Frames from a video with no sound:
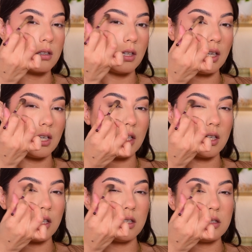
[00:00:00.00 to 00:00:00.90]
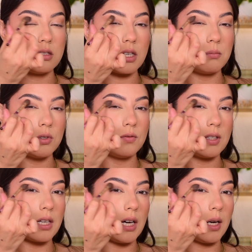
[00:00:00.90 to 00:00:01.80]
And I'm
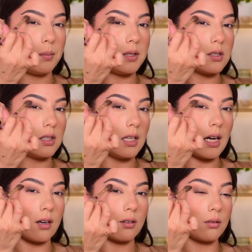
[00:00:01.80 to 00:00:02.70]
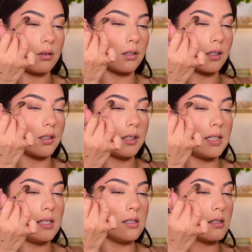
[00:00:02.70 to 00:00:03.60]
moving up into the outer corner
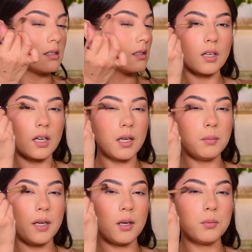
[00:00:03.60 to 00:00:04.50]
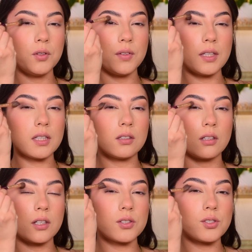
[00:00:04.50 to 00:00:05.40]
crease. I'm now moving in
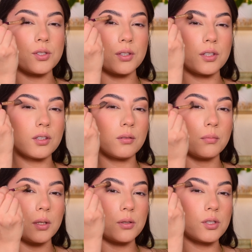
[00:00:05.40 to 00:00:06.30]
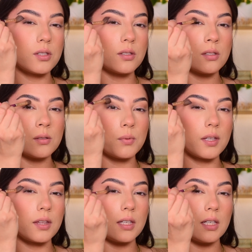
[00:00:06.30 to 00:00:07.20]
large circular motions
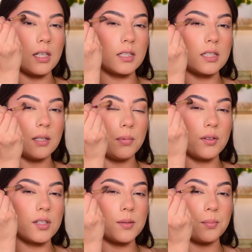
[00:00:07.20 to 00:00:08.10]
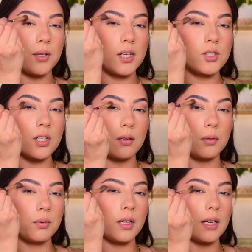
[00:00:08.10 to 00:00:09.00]
with the tip of this brush, and I'm
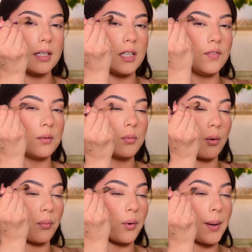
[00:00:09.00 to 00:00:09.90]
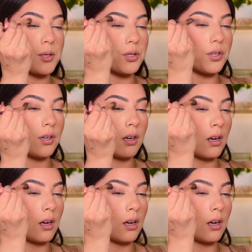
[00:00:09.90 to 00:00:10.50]
applying even more pressure.